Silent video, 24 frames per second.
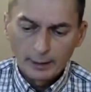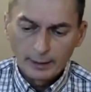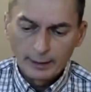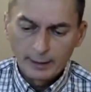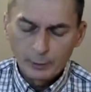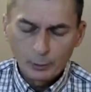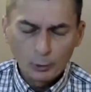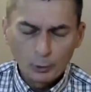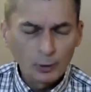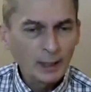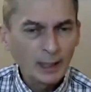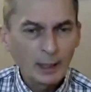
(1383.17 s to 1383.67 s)

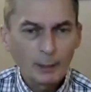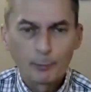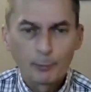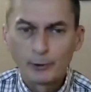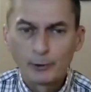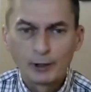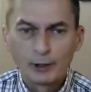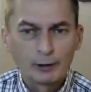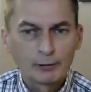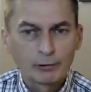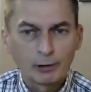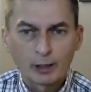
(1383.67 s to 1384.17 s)
it all
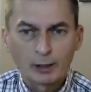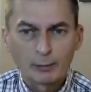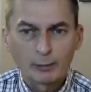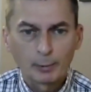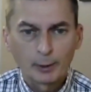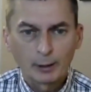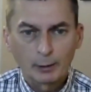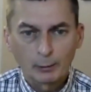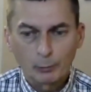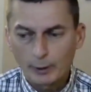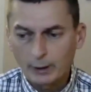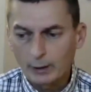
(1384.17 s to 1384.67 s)
happened
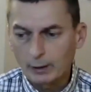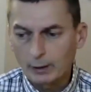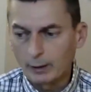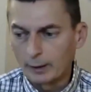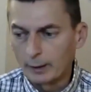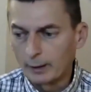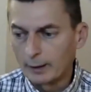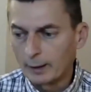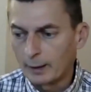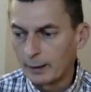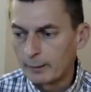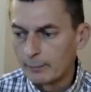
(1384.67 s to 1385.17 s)
incredibly
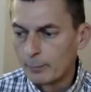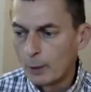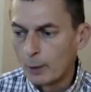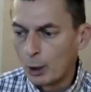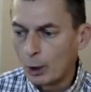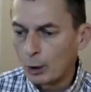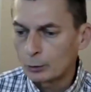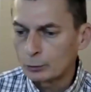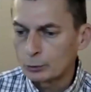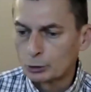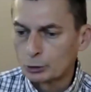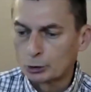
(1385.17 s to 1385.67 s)
quickly, and
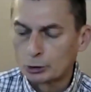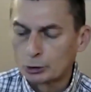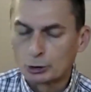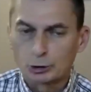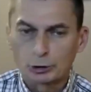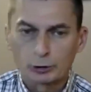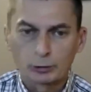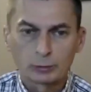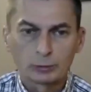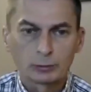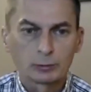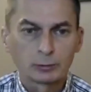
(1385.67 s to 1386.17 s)

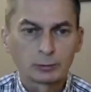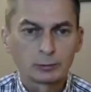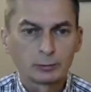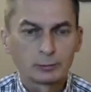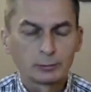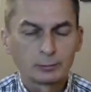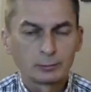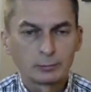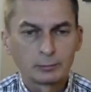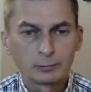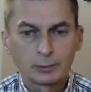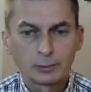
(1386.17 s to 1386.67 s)
March
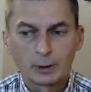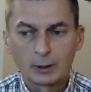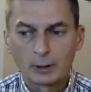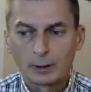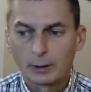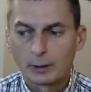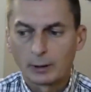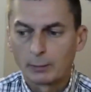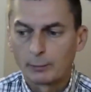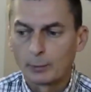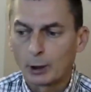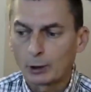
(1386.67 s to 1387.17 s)

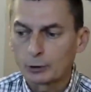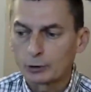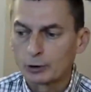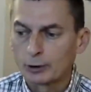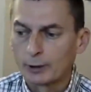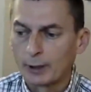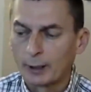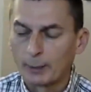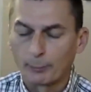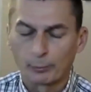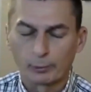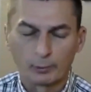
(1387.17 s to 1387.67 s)

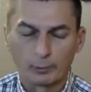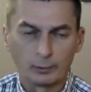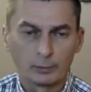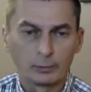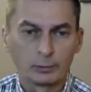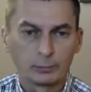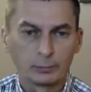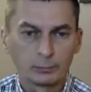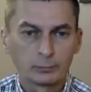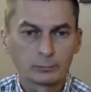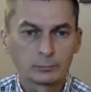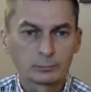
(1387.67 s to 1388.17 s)
and
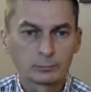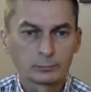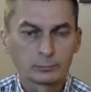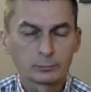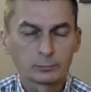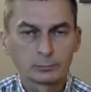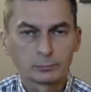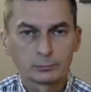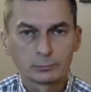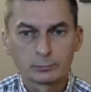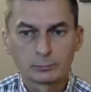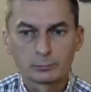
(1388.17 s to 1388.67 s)
April
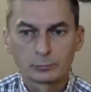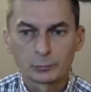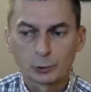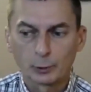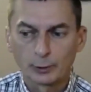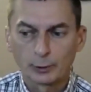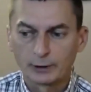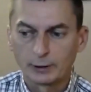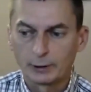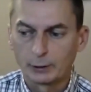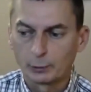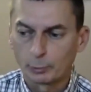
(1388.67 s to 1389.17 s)

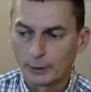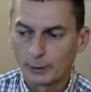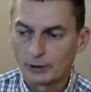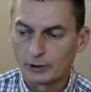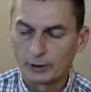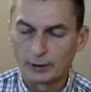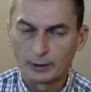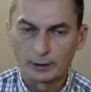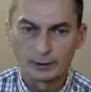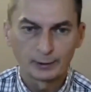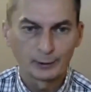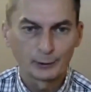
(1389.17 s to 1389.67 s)

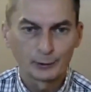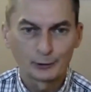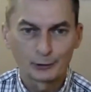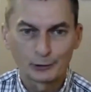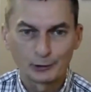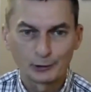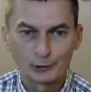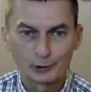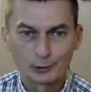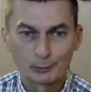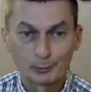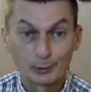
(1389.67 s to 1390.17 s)
2020
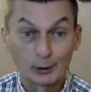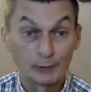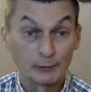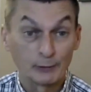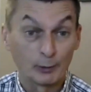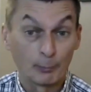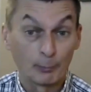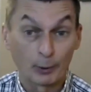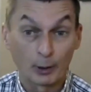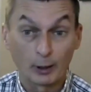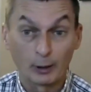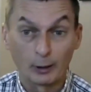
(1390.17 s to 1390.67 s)
is a bit of
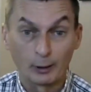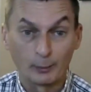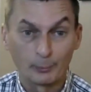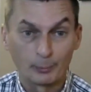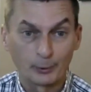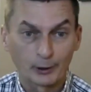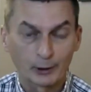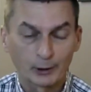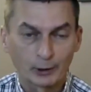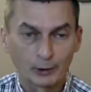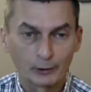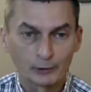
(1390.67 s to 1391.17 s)
a blur,
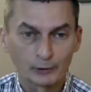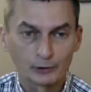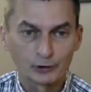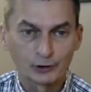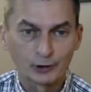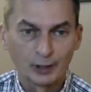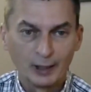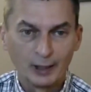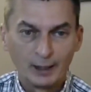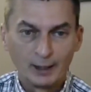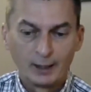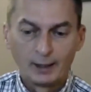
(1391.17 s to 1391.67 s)

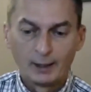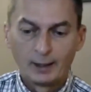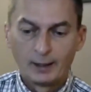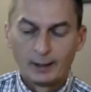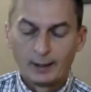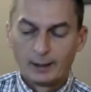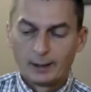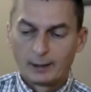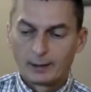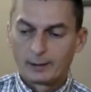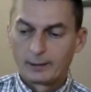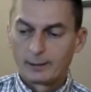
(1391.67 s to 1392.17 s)
because
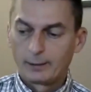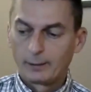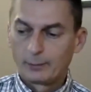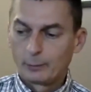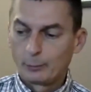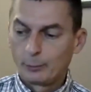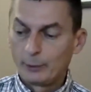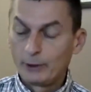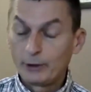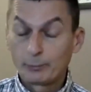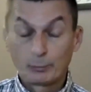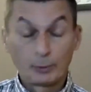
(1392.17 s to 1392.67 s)

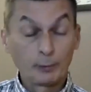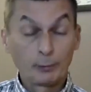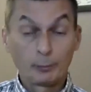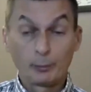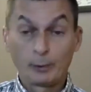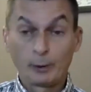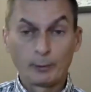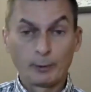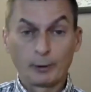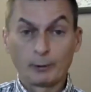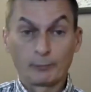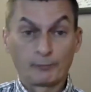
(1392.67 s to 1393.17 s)
we
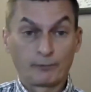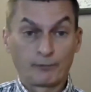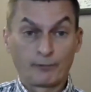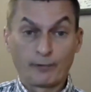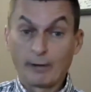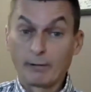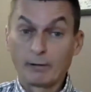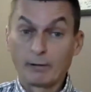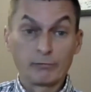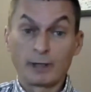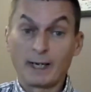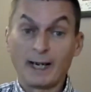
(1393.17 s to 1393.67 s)
were
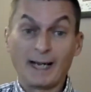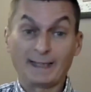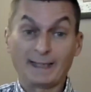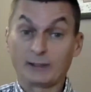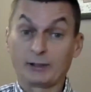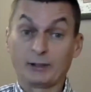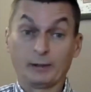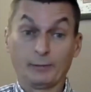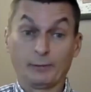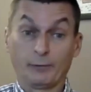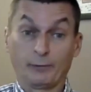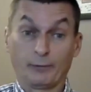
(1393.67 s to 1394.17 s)
very
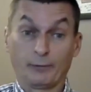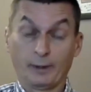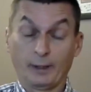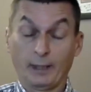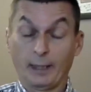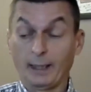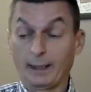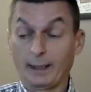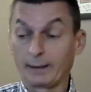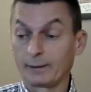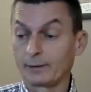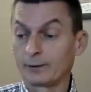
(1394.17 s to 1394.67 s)
reactive.
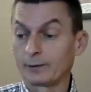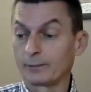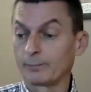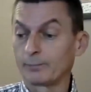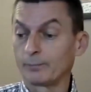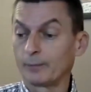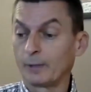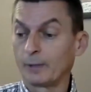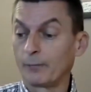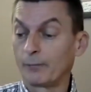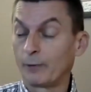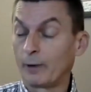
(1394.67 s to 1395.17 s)
And
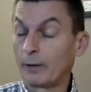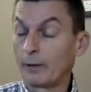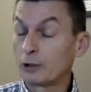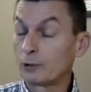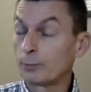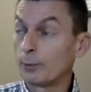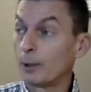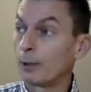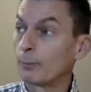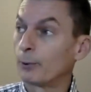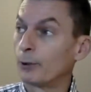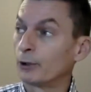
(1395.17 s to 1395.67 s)
a very
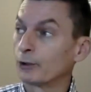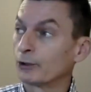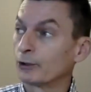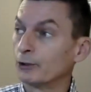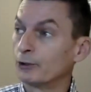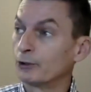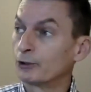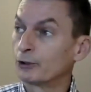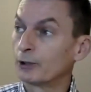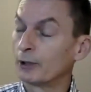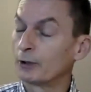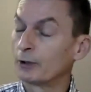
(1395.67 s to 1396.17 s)
smart
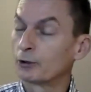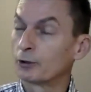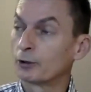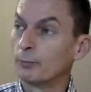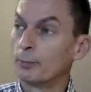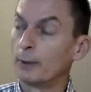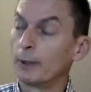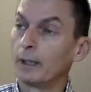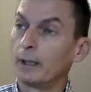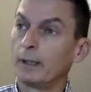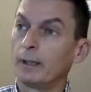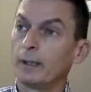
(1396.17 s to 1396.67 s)
person said to
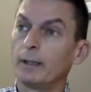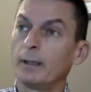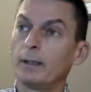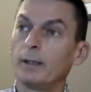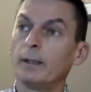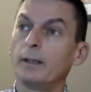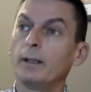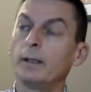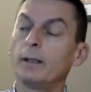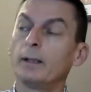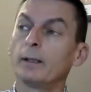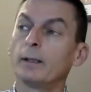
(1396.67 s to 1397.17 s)

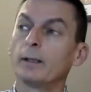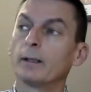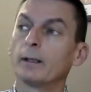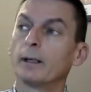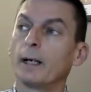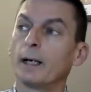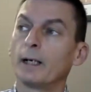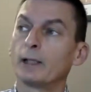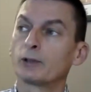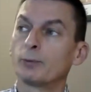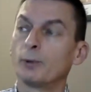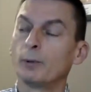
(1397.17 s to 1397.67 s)
me,
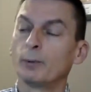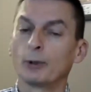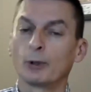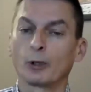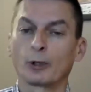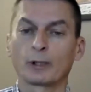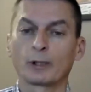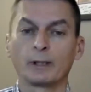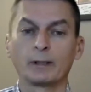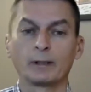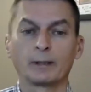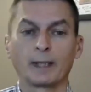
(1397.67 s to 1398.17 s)
as we were
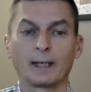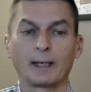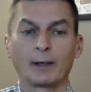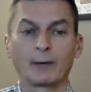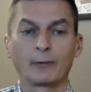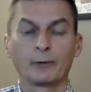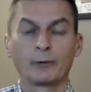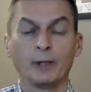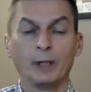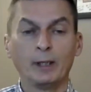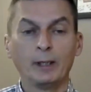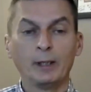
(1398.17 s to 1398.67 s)
locking
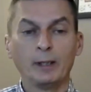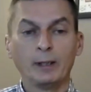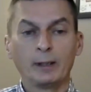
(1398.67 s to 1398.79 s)
down,